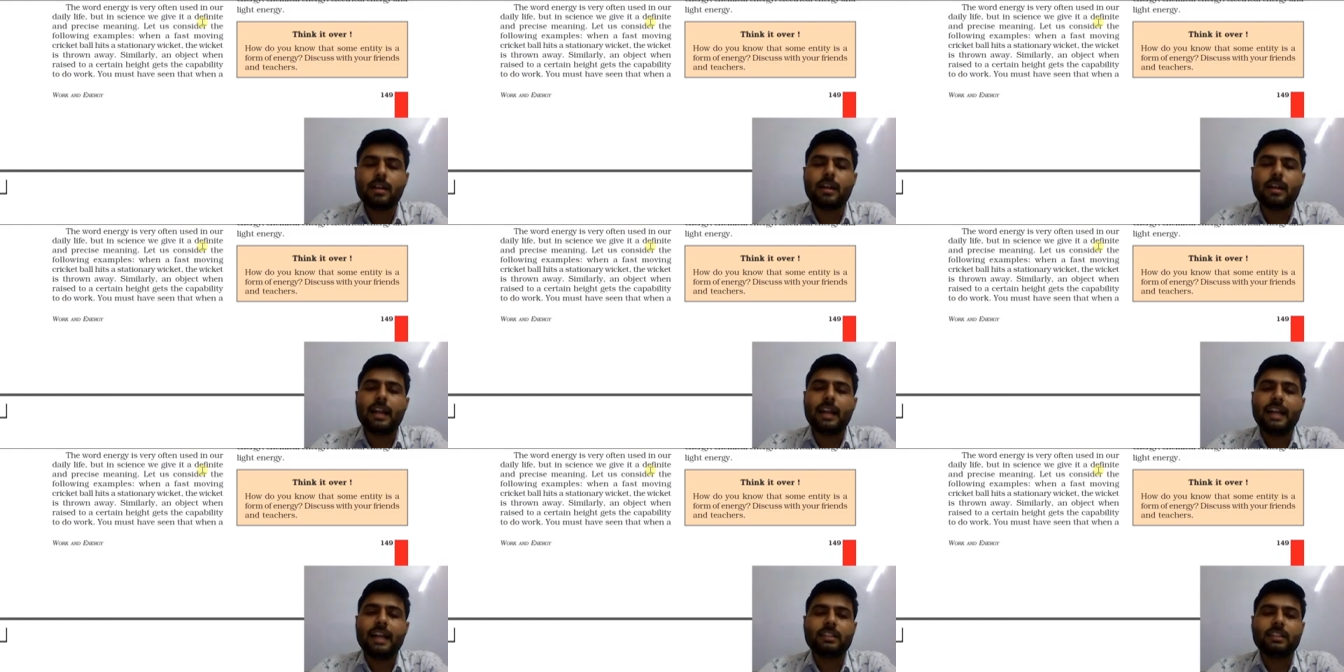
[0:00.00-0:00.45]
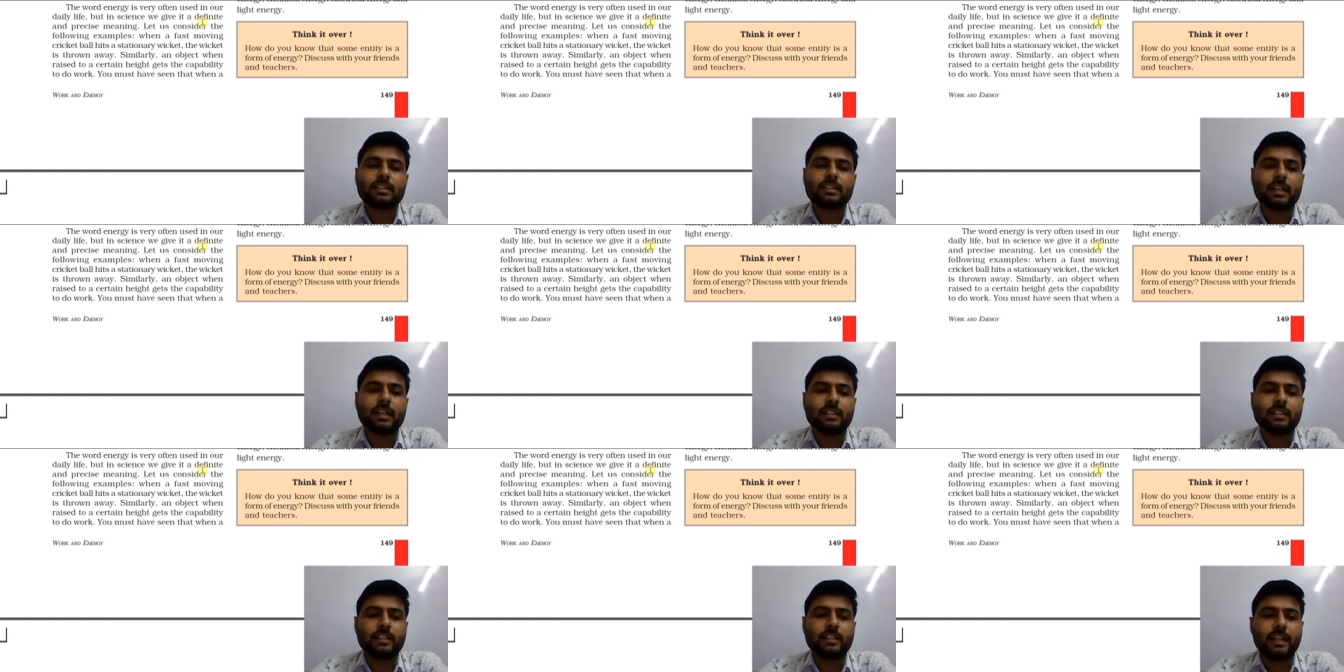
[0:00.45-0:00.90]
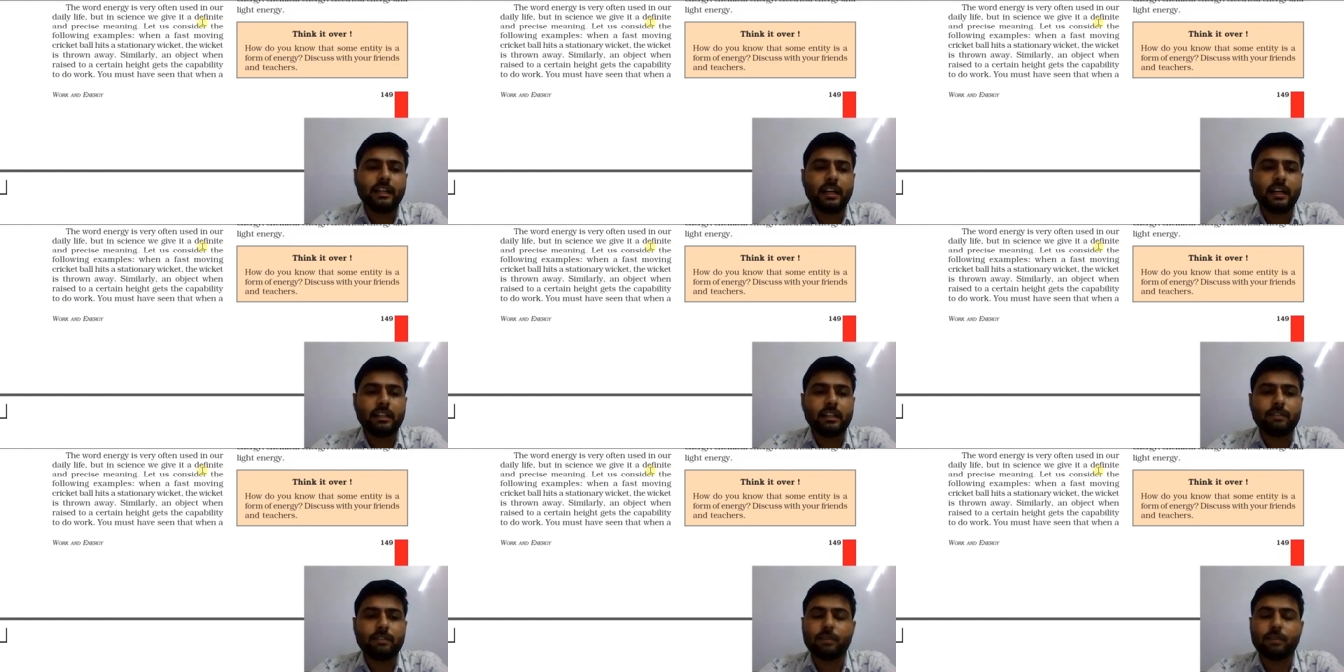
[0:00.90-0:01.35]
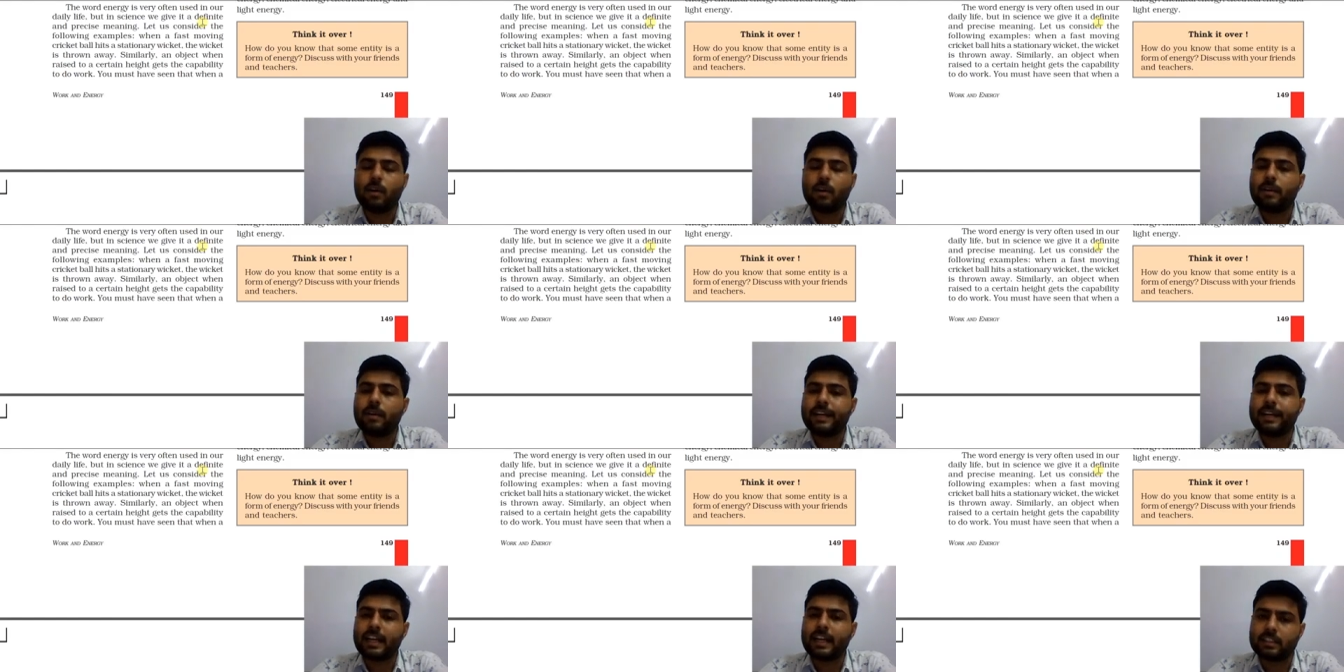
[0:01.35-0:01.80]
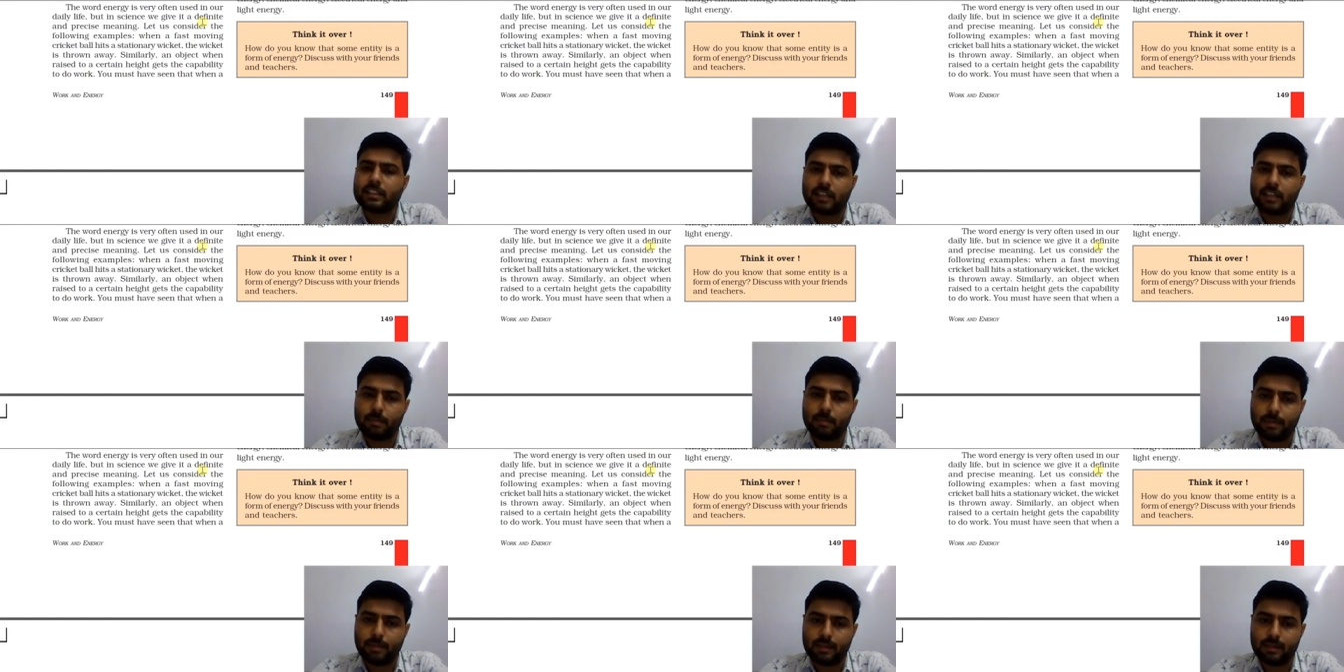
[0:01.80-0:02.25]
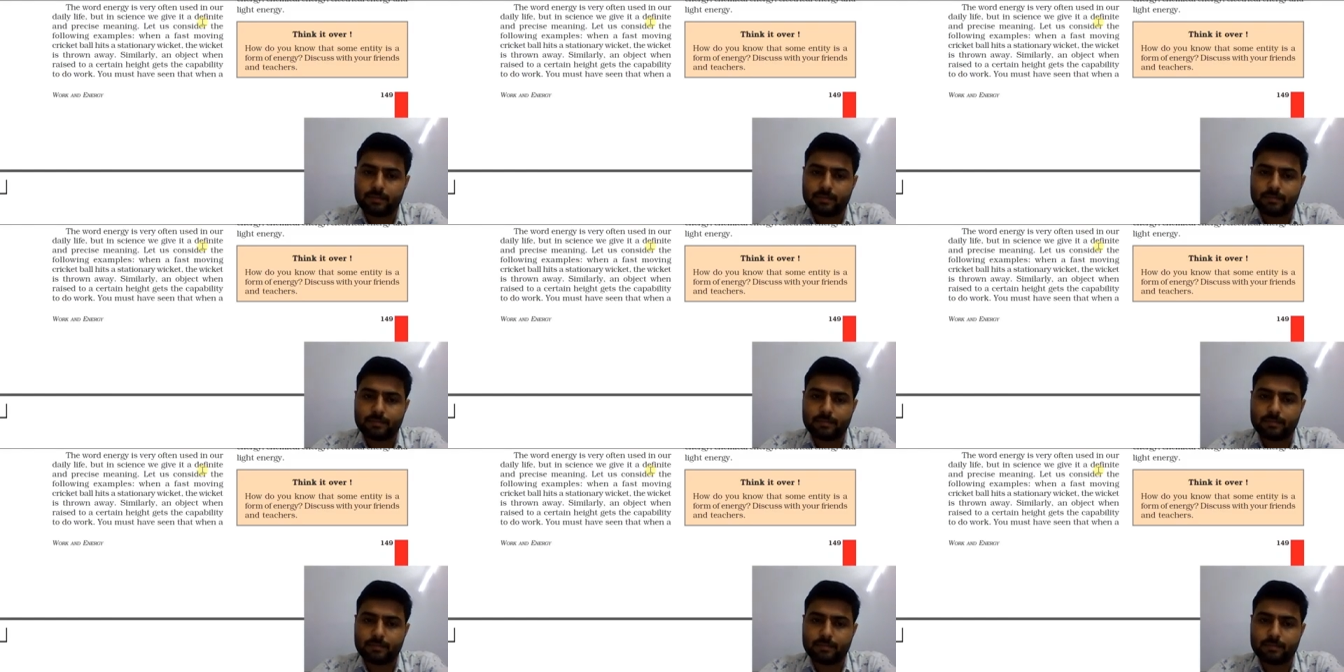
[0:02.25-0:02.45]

Let's consider the following example.